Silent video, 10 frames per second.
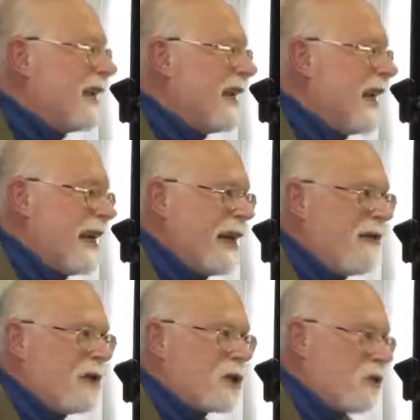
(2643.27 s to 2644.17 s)
in their
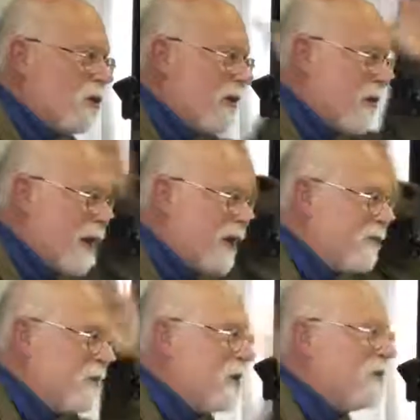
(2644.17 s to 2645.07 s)
extraordinary, wonderful
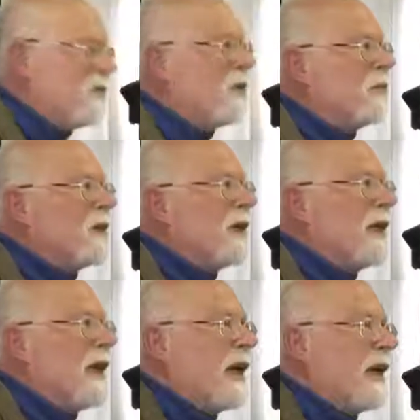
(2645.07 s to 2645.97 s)
uniforms
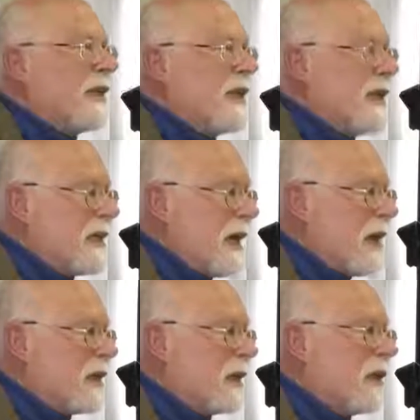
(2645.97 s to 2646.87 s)
in the city centre